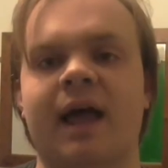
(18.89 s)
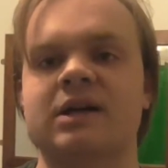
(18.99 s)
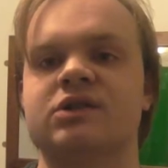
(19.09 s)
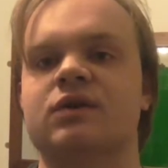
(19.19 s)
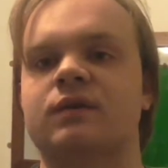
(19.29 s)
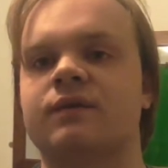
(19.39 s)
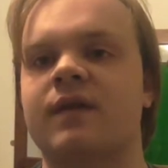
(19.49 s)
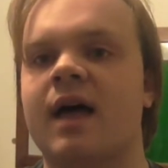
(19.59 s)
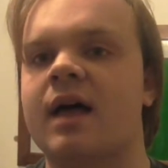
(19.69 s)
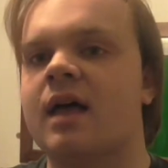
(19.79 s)
As of
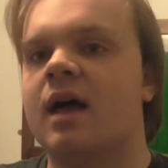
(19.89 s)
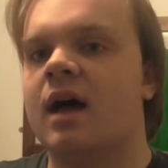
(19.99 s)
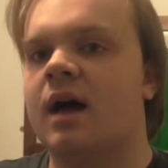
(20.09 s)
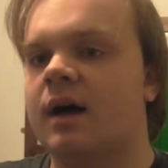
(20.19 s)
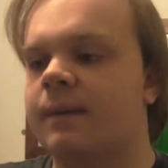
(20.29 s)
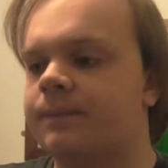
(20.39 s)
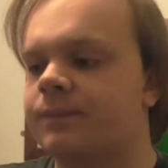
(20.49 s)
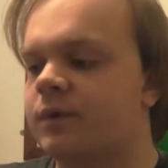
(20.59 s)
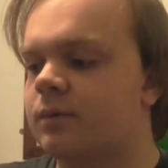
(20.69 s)
that, um,